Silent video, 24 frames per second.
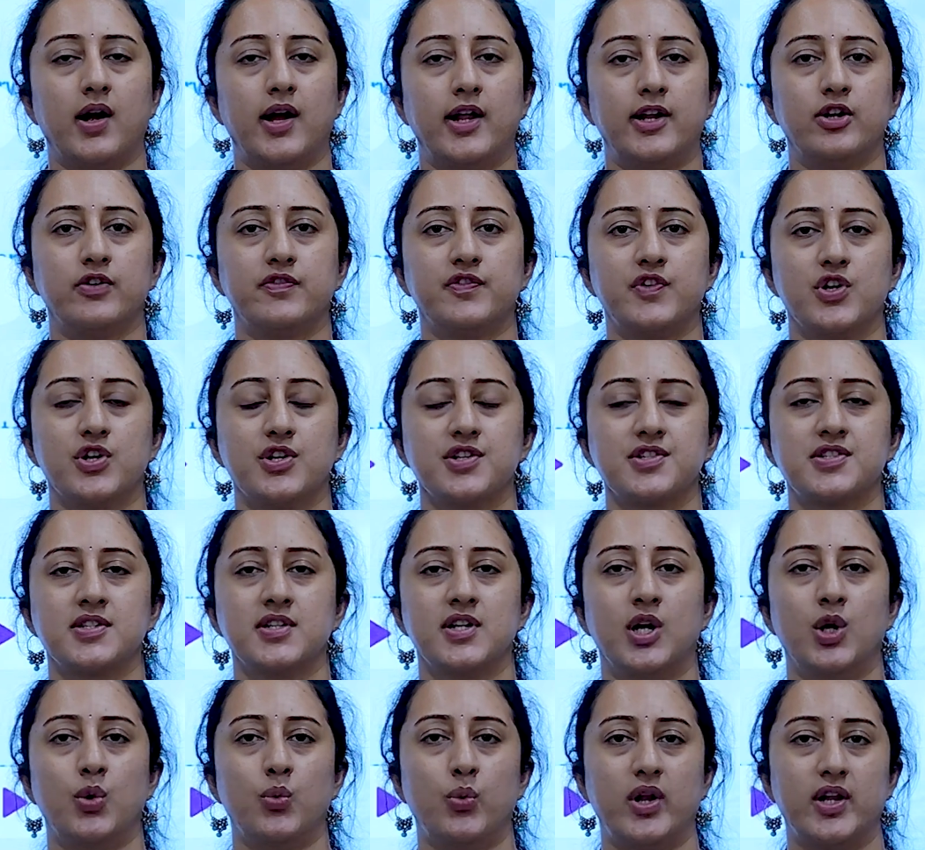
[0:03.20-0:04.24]
Hello
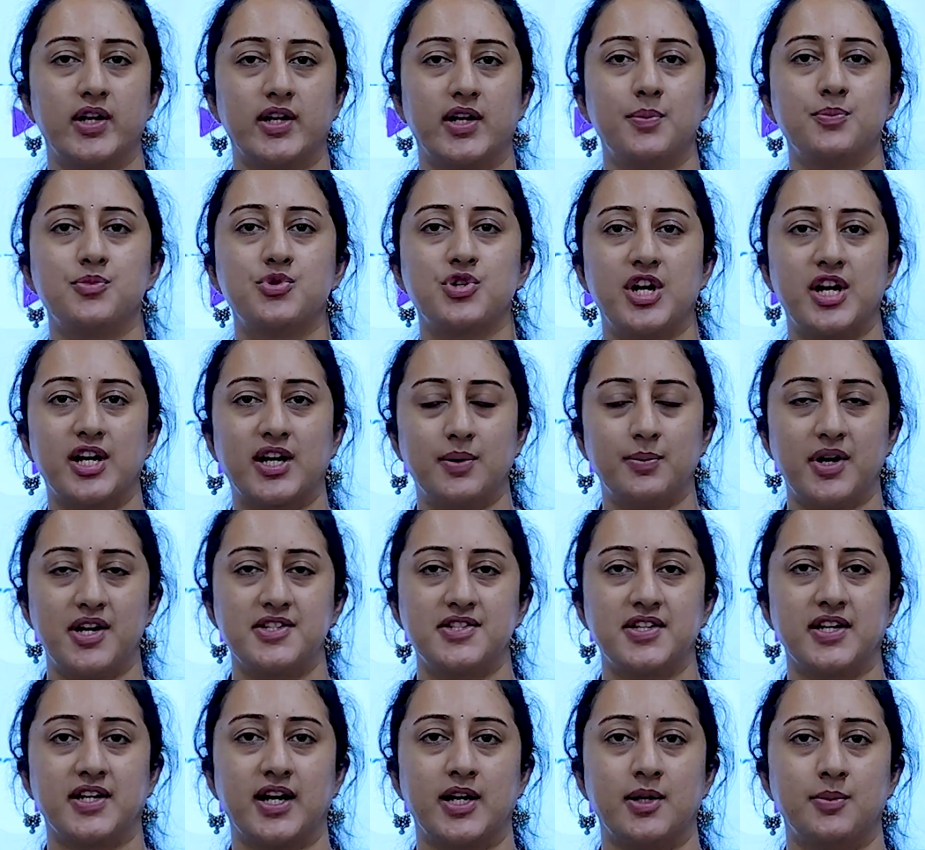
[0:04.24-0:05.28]
viewers, welcome to
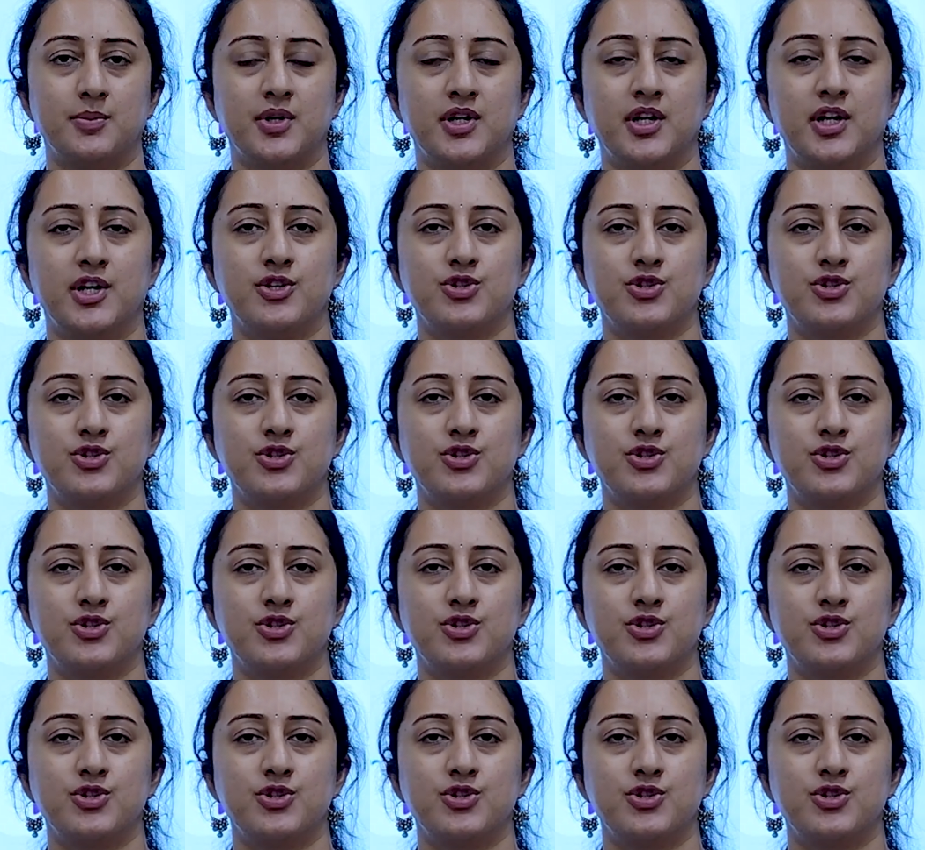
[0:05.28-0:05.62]
Second.